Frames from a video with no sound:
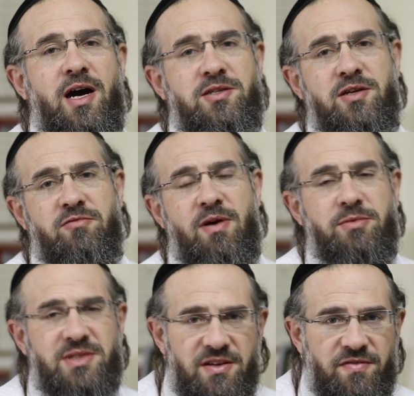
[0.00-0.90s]
I took the
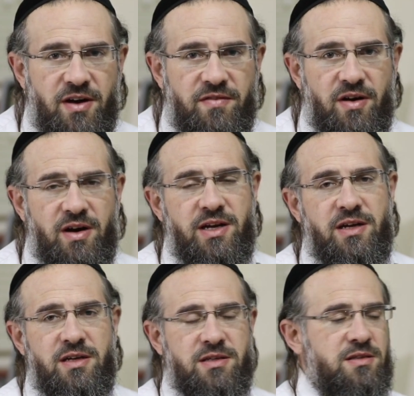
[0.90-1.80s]
Rebel
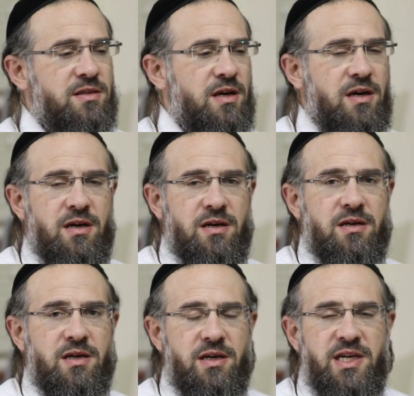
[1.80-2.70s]
t5i, it's
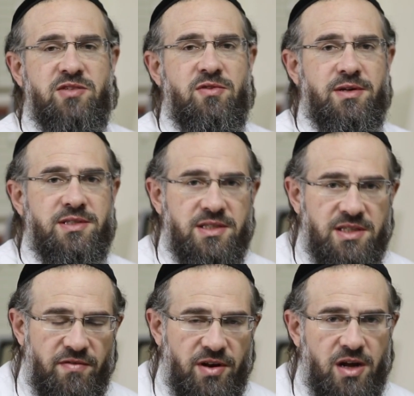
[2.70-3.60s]
in Israel it's the
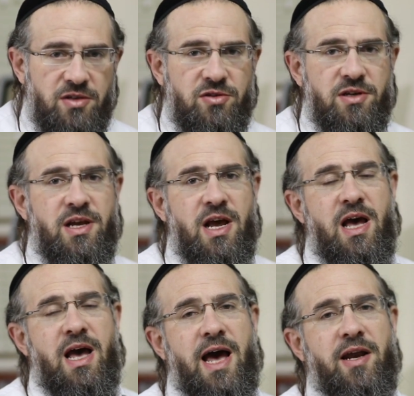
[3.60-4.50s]
700,
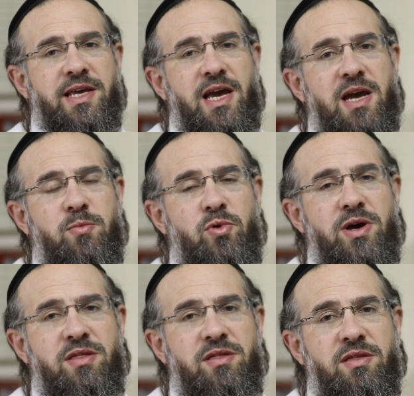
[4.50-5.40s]
and I came
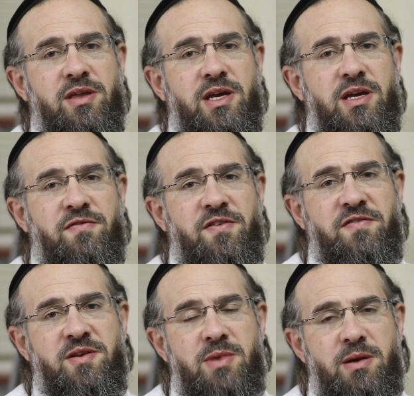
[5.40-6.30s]
with the
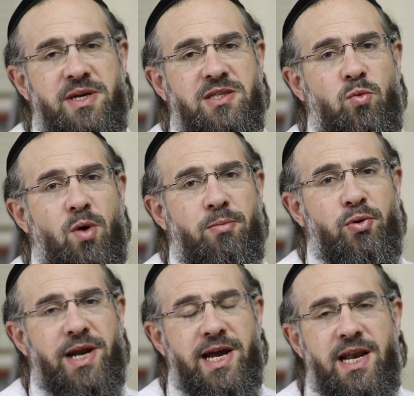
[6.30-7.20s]
50mm
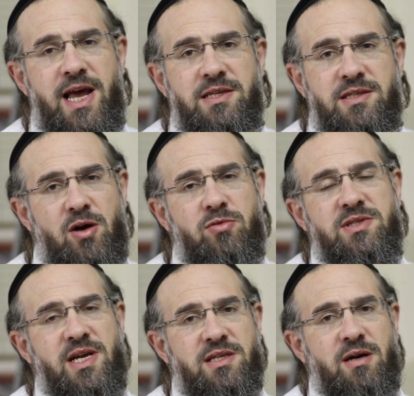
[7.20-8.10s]
1.8 lens. The whole
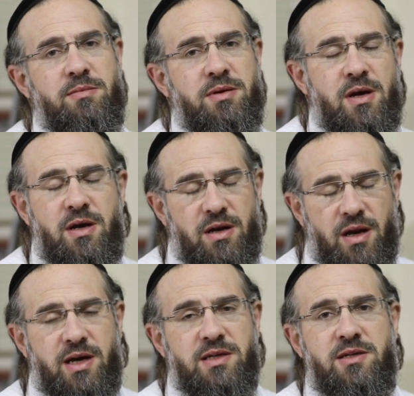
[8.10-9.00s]
setup,
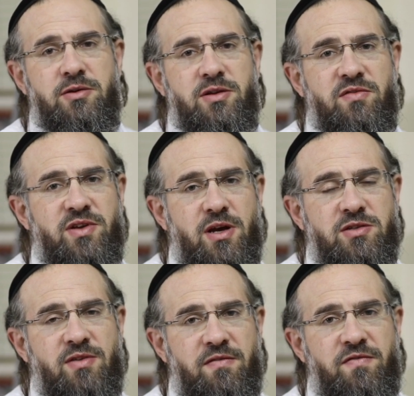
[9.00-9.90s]
like I tell you in the video,
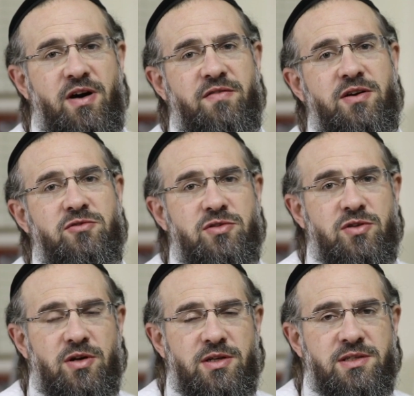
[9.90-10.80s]
is around
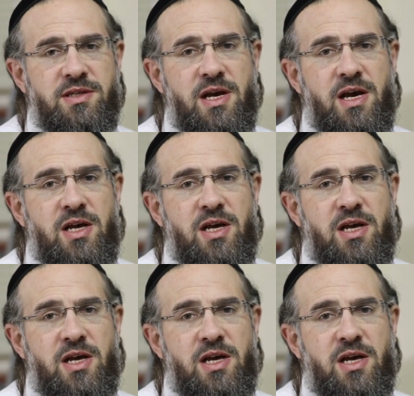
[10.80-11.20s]
$500.